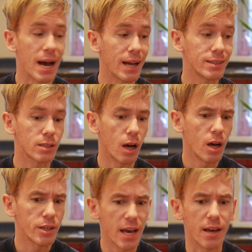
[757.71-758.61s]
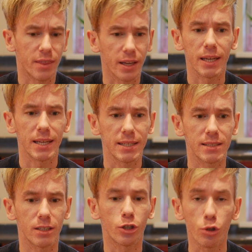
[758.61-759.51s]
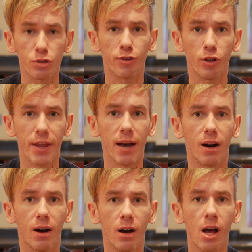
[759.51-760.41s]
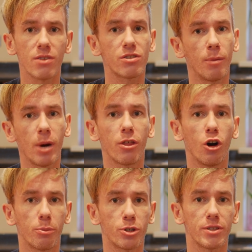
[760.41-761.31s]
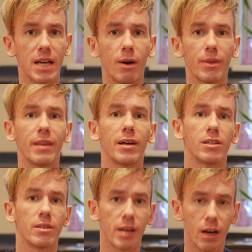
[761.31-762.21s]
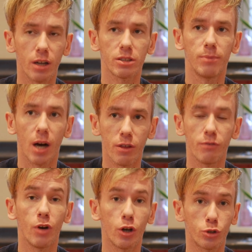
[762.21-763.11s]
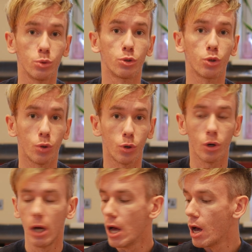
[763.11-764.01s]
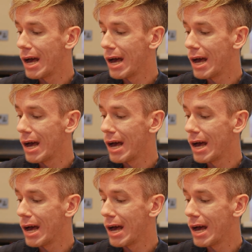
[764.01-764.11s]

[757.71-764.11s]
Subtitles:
And yeah, I think it is useful. There are some other options out there. There are some other virtual tour